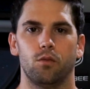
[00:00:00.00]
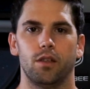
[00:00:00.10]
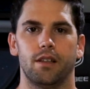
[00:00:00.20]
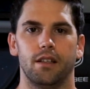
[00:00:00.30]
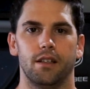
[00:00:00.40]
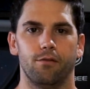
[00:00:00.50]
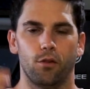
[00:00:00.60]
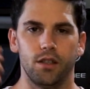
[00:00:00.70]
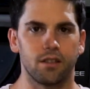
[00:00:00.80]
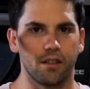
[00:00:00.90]
with the
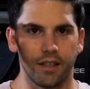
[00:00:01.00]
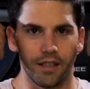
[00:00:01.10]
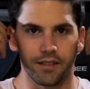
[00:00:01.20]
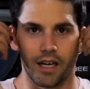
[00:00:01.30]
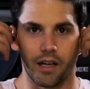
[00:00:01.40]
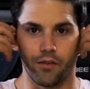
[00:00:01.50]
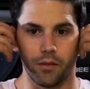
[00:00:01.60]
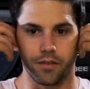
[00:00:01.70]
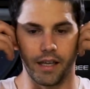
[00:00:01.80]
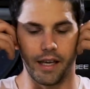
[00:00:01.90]
voice on the inside of
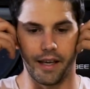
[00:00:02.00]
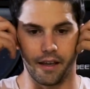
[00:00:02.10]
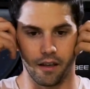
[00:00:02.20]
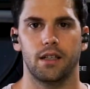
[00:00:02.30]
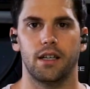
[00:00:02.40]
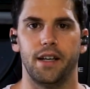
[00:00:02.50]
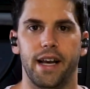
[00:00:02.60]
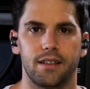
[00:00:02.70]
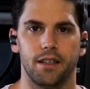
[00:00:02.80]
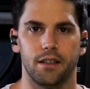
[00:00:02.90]
them saying
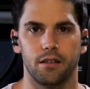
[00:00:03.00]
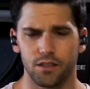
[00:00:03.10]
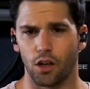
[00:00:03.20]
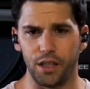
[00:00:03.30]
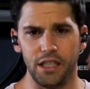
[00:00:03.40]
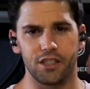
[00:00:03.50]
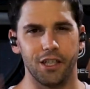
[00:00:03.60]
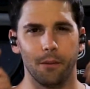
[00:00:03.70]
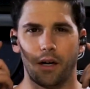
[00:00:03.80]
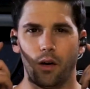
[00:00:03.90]
connecting. So each
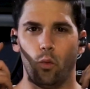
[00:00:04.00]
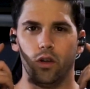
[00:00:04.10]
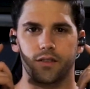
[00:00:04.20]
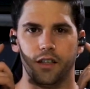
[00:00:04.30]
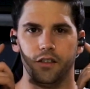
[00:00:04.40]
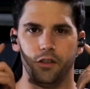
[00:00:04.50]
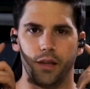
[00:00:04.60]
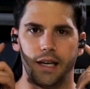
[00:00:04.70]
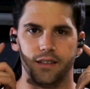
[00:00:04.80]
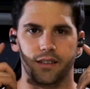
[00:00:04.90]
earbud will tell you
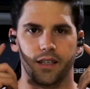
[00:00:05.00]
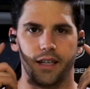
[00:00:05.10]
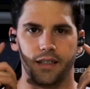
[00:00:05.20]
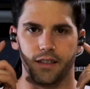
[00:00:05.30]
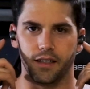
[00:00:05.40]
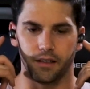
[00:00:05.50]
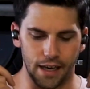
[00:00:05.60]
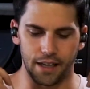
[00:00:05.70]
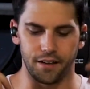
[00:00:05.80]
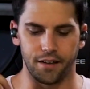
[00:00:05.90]
that it's connecting,
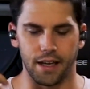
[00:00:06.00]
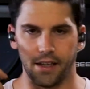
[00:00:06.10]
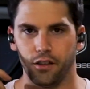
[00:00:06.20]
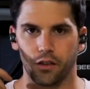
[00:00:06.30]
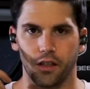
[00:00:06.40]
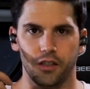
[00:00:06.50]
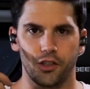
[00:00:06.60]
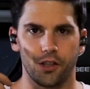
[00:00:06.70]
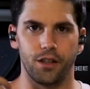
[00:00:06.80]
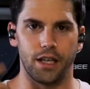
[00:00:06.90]
and that you can
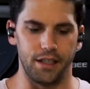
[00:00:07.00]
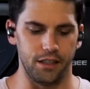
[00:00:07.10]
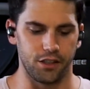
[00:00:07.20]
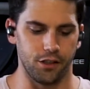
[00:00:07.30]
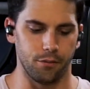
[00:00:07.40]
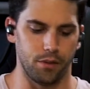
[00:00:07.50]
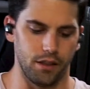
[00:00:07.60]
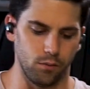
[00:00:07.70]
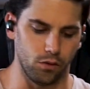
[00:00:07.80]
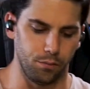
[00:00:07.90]
ensure that each
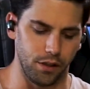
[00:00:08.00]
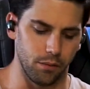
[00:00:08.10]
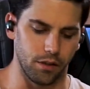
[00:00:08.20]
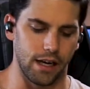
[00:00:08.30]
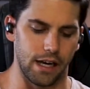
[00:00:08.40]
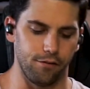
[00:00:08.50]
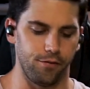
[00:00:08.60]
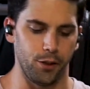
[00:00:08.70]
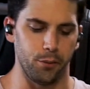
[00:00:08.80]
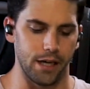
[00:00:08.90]
earbud will be able to have
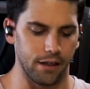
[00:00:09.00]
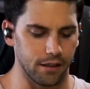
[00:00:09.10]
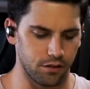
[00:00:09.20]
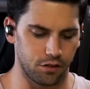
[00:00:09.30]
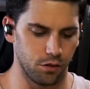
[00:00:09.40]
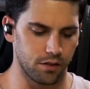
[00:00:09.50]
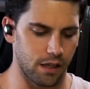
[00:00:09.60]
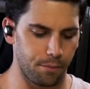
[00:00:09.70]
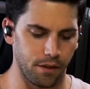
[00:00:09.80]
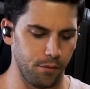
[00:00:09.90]
feedback. As soon as
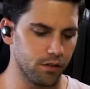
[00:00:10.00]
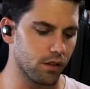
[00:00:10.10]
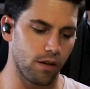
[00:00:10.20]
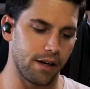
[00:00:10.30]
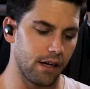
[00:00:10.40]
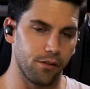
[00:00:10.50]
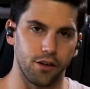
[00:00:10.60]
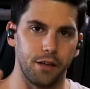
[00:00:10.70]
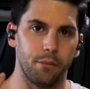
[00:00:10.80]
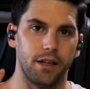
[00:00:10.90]
I play music right now,
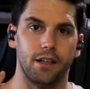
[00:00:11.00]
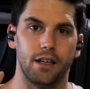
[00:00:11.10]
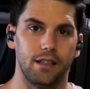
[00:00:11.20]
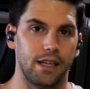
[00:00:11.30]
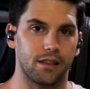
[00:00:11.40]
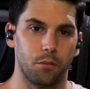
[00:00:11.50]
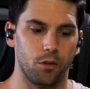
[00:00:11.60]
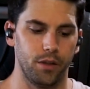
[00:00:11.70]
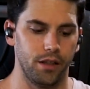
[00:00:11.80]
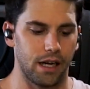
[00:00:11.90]
they're in my ear at the
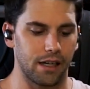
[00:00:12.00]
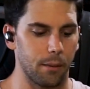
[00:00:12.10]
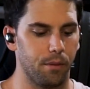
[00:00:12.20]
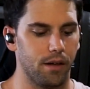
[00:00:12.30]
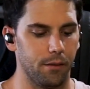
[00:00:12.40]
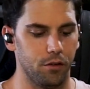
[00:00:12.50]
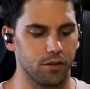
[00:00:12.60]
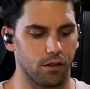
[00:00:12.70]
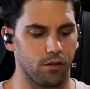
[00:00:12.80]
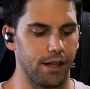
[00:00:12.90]
moment. I can play
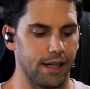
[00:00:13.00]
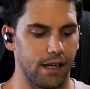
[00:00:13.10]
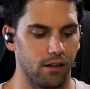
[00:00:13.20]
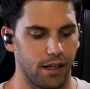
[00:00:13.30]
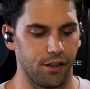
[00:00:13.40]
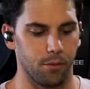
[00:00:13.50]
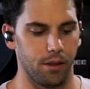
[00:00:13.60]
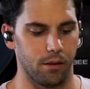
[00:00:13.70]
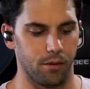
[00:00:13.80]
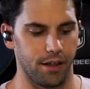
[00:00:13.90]
music right now and you'll be
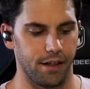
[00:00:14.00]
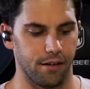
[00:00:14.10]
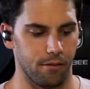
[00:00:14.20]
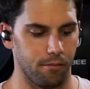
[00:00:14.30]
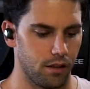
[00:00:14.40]
able to hear